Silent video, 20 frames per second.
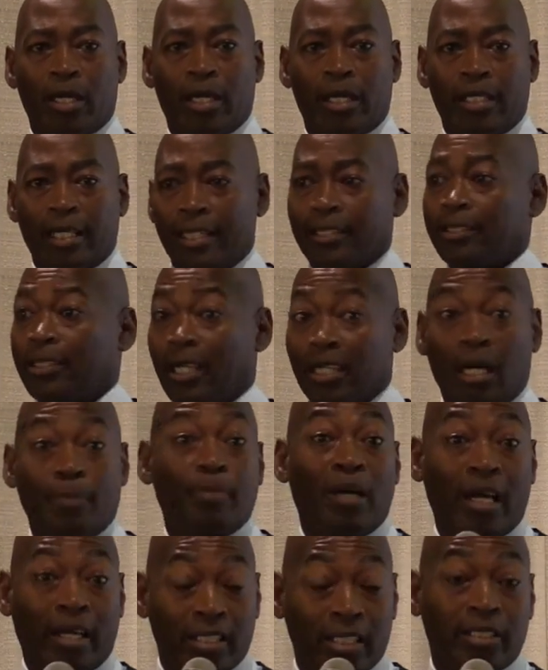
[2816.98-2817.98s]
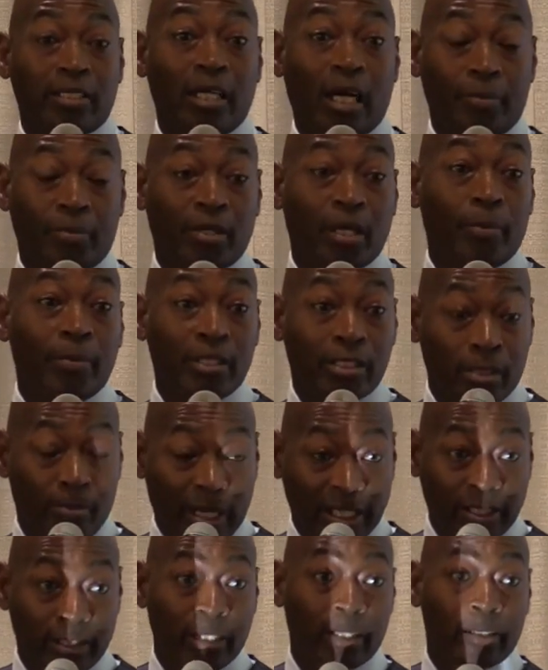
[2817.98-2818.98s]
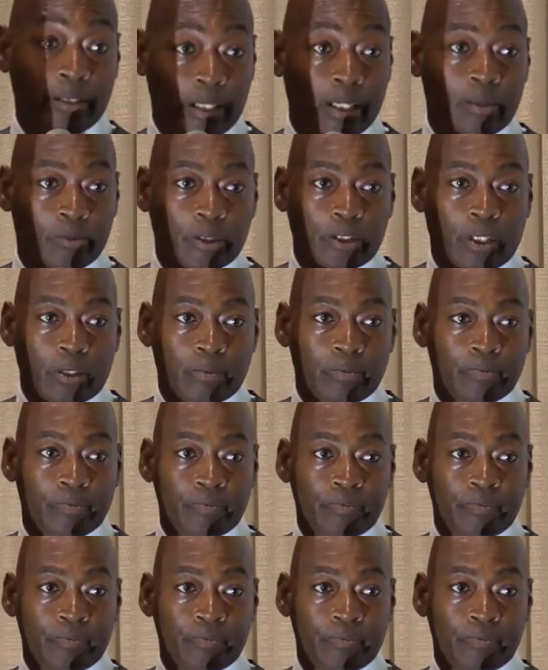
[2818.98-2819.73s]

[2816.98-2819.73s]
And I said, I'm not going to stop coming till my son comes home.